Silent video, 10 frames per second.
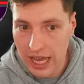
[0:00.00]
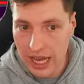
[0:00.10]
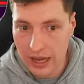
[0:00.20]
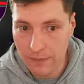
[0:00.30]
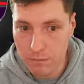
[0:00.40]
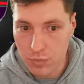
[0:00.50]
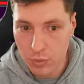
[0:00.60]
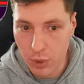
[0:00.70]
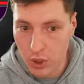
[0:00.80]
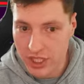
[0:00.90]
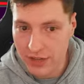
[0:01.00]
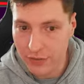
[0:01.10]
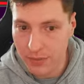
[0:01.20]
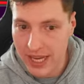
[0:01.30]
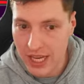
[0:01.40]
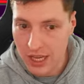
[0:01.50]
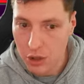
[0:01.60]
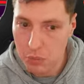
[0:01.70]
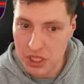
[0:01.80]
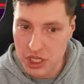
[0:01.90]
Um, personally for me,
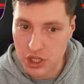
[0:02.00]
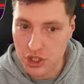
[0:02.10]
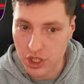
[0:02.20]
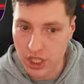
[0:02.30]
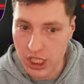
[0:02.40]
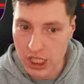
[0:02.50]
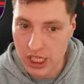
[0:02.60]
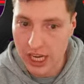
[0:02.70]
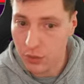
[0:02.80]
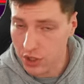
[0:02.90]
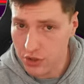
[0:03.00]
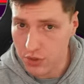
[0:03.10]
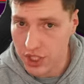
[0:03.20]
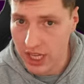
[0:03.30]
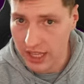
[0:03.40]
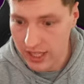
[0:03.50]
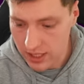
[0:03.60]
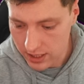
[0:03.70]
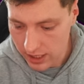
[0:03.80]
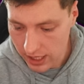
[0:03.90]
potentially Edwards would start
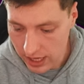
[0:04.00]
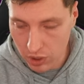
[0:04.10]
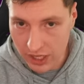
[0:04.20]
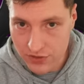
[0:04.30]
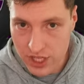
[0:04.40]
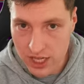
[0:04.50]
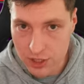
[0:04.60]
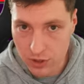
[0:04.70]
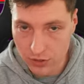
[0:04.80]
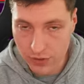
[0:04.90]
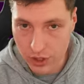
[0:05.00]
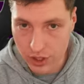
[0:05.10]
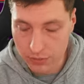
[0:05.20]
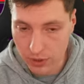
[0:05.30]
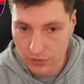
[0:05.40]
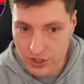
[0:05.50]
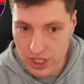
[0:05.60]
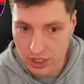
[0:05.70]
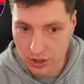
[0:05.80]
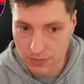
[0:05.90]
there. From what I've seen, he's looked very good, but
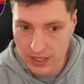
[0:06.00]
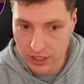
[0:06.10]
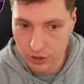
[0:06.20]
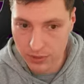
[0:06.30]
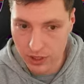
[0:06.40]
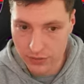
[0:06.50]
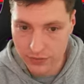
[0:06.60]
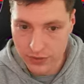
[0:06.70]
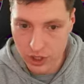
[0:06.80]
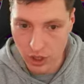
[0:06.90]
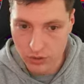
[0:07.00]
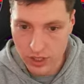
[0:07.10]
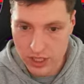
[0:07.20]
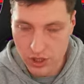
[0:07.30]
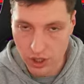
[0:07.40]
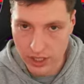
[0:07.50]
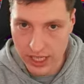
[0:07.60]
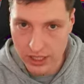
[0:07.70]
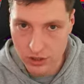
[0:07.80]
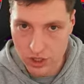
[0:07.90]
obviously it could be a little bit of, you know, he's got to
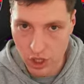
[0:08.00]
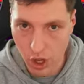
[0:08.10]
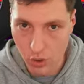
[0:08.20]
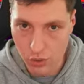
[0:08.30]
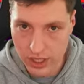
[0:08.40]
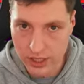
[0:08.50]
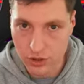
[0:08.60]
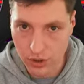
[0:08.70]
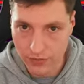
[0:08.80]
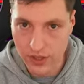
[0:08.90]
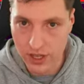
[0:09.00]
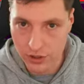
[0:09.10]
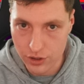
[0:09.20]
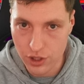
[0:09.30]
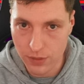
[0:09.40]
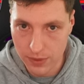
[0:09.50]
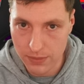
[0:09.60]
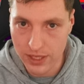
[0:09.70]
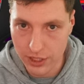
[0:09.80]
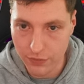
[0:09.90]
get slowly drifted into the
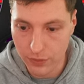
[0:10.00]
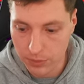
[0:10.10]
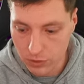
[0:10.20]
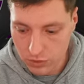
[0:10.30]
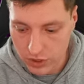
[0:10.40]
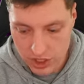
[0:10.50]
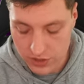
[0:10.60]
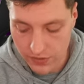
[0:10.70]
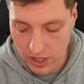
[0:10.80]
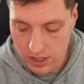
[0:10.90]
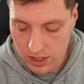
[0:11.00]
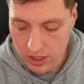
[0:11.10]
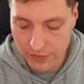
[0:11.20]
Premier League football, which is fine.